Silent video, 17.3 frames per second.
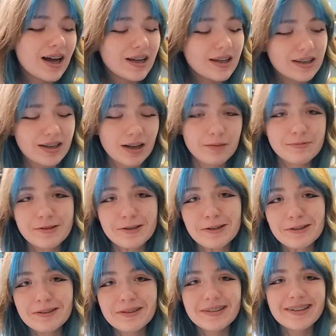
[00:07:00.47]
I
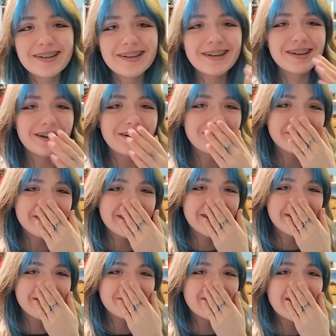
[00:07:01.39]
absolutely love
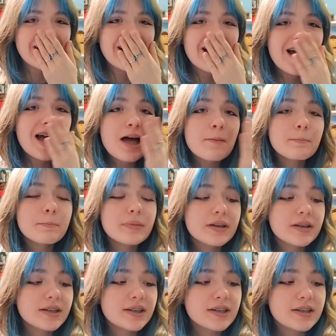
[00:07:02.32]
him
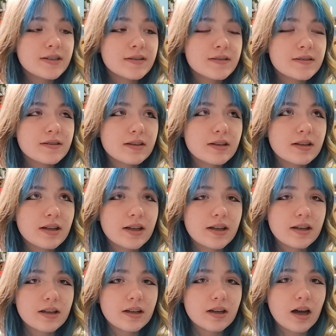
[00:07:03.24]
because
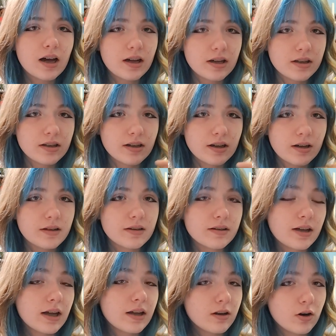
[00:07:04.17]
like
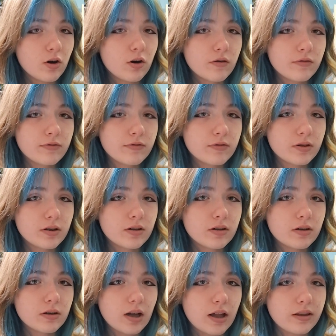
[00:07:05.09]
I love
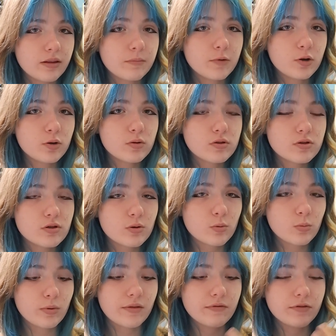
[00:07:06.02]
animals
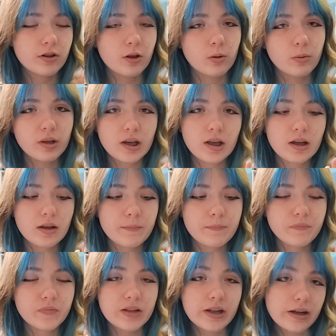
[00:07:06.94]
with clothing,
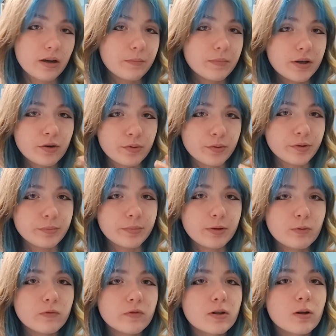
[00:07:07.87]
like
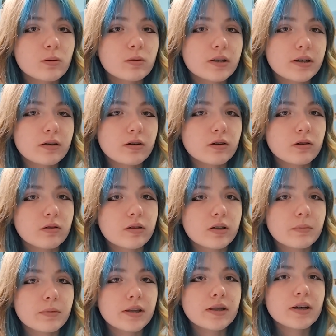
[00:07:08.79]
Amigurumi with clothing, you know
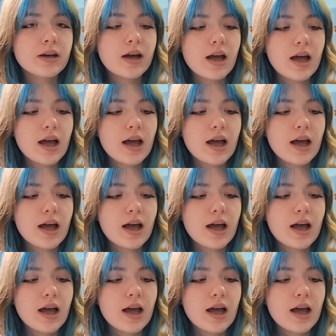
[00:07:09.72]
what I mean?